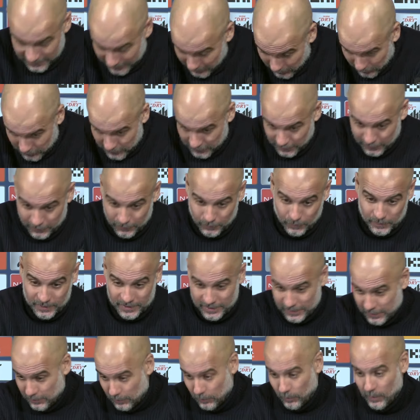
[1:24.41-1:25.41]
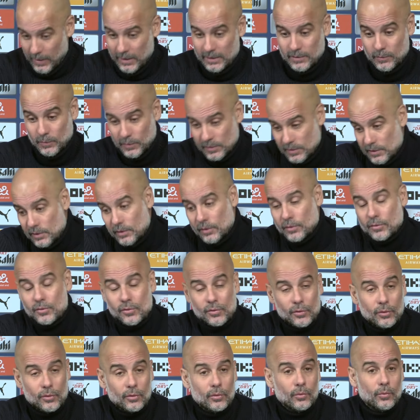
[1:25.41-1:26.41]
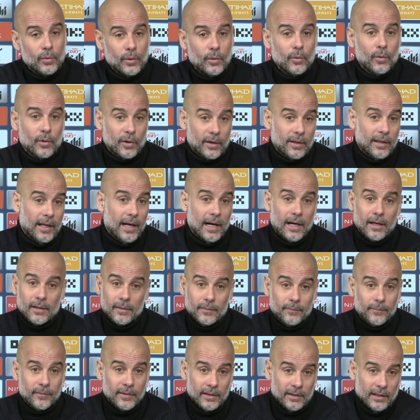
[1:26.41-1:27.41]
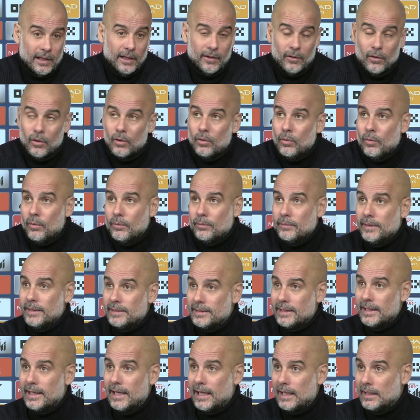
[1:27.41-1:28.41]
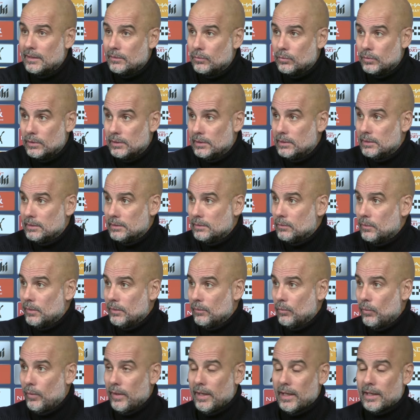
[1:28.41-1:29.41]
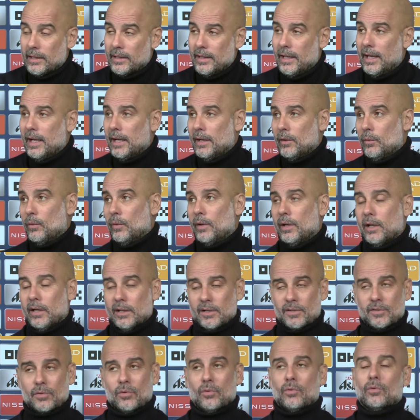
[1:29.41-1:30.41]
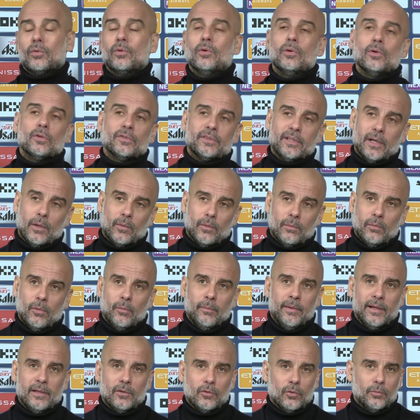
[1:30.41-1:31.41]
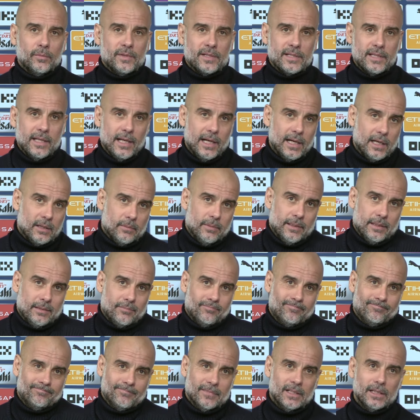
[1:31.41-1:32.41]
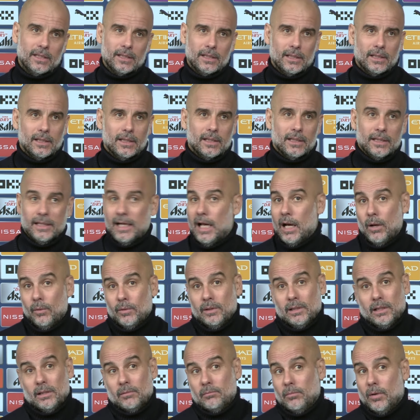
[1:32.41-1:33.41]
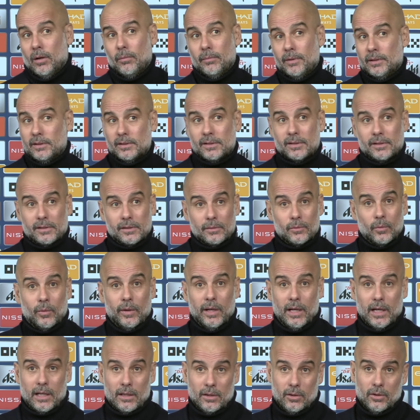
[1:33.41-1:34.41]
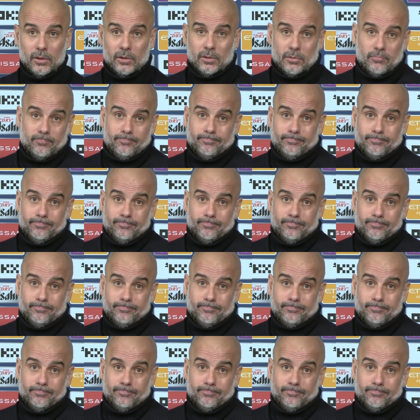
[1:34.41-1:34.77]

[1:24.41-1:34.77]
0-1, with 0-2, we were there. And I know Etihad, when we are there, we can score goals. Our momentum is there, but now in that moment, we are not